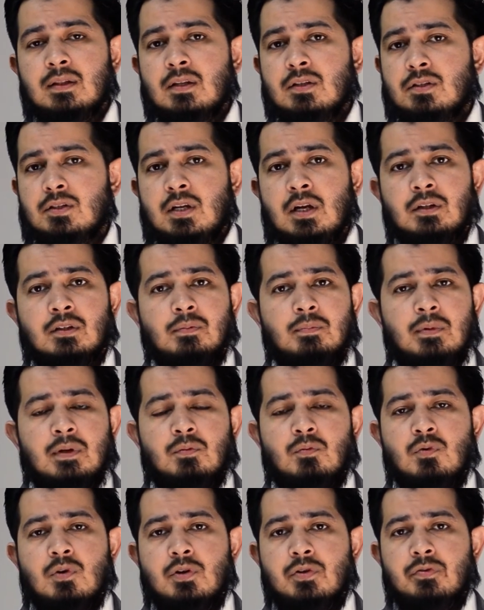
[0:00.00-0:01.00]
this
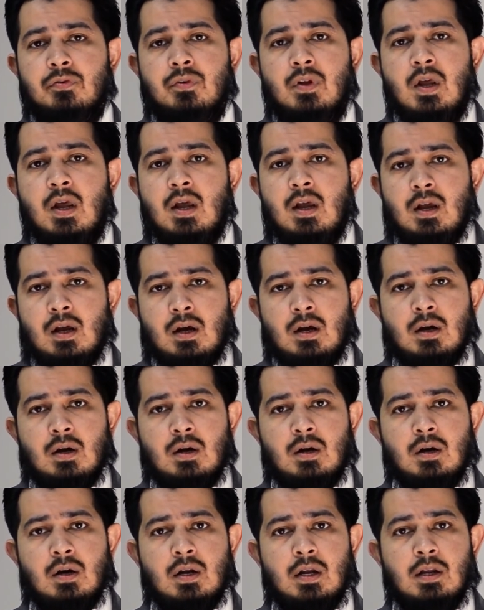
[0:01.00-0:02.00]
gentleman was
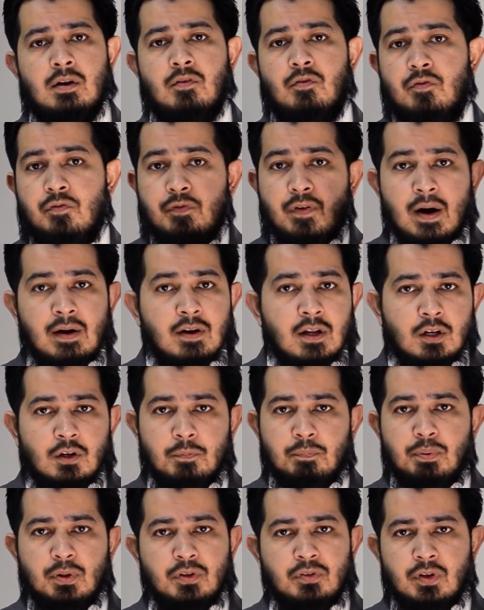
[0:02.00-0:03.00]
in a very
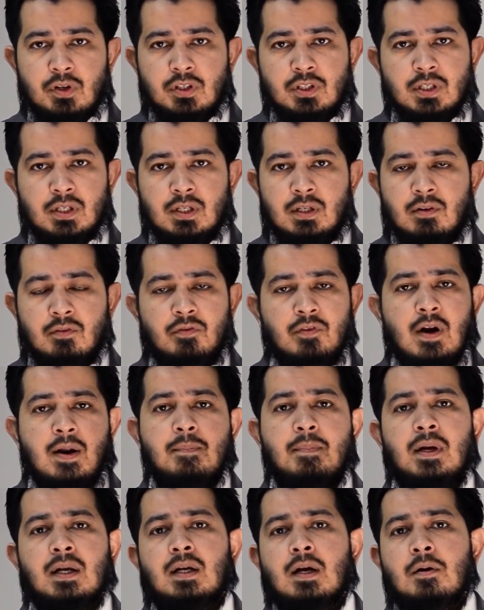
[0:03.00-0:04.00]
good position in a very
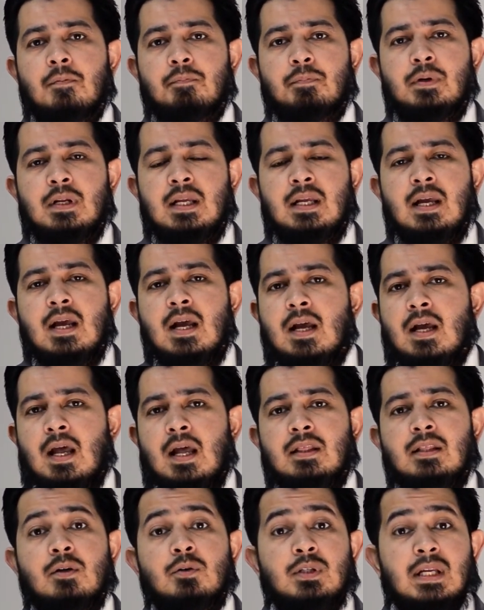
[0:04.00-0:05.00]
big company,
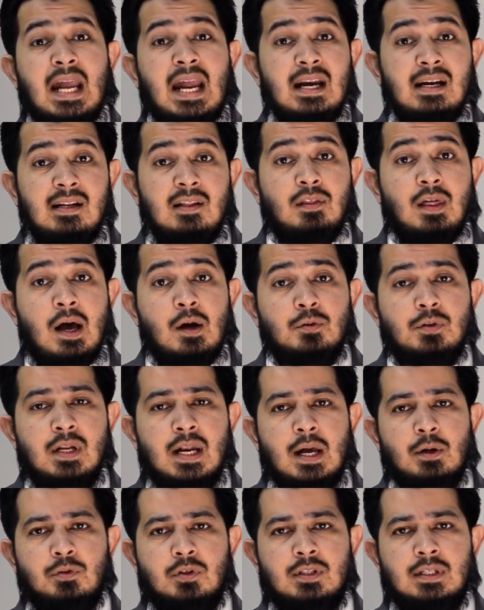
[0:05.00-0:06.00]
and there was 80,000
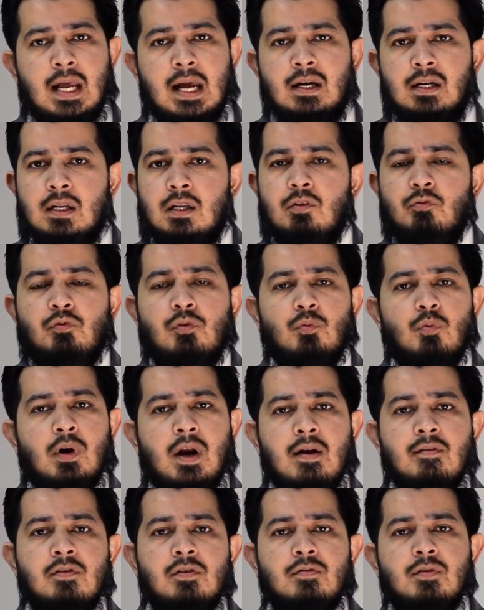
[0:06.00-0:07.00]
outstanding. For
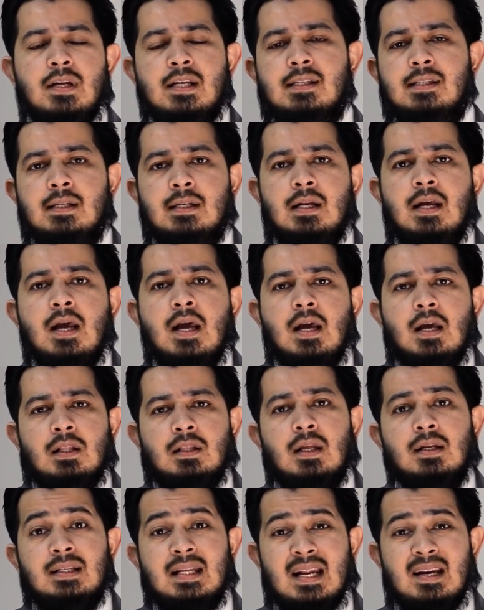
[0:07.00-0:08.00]
whatever reason,
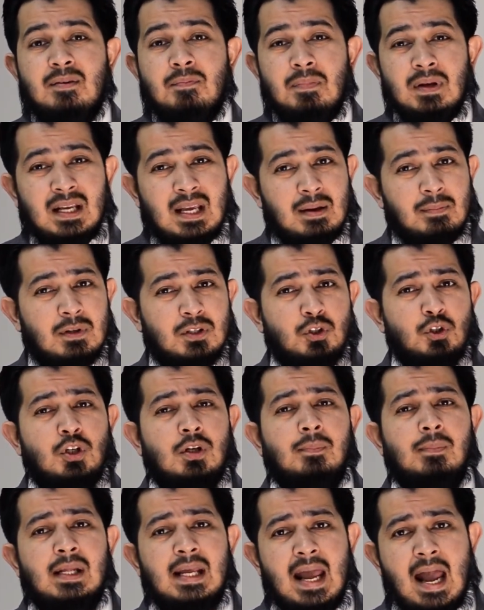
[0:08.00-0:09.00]
the tenant became
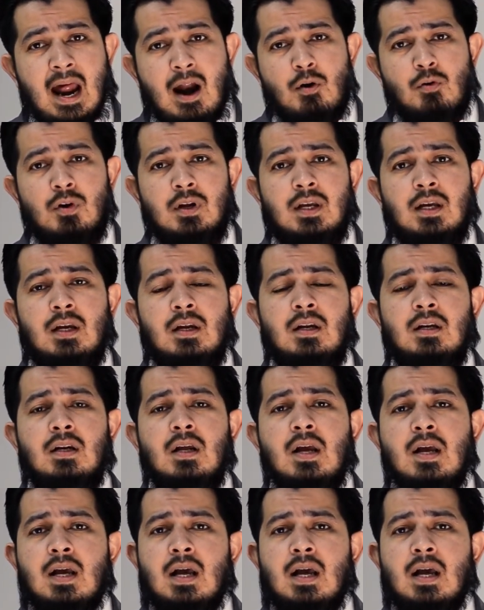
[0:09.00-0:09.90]
extremely arrogant,